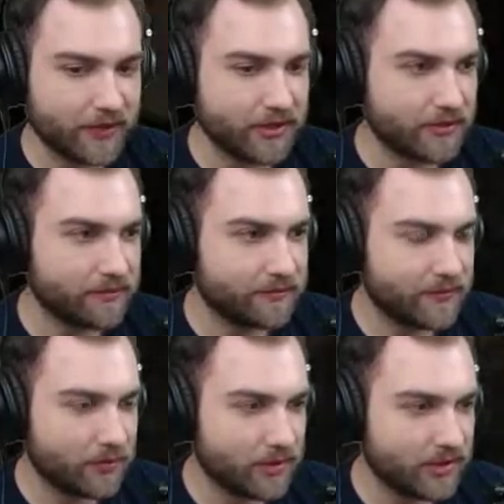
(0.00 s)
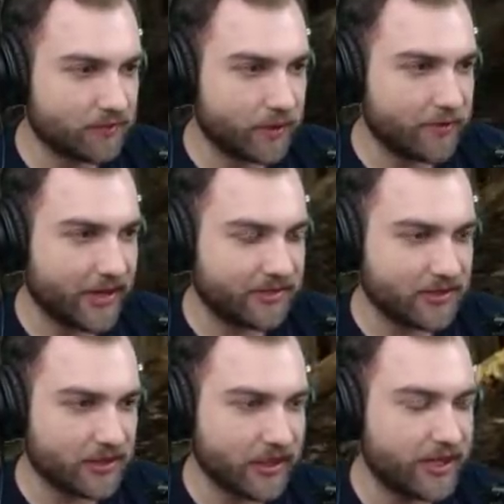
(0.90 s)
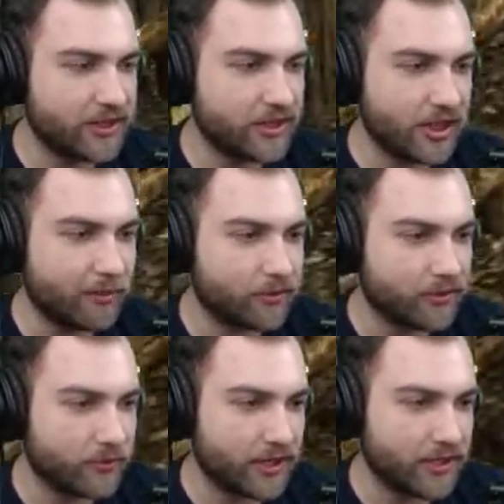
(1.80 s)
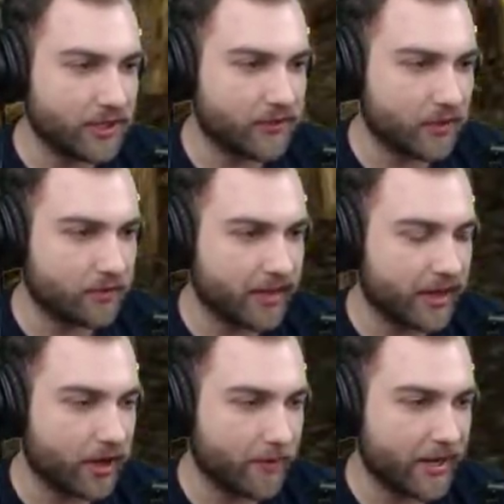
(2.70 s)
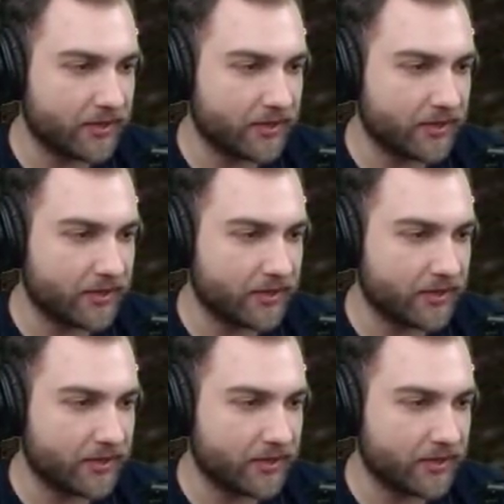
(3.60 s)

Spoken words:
though. We can just run past. The end of the chapter is right here, so I'm going to get automatically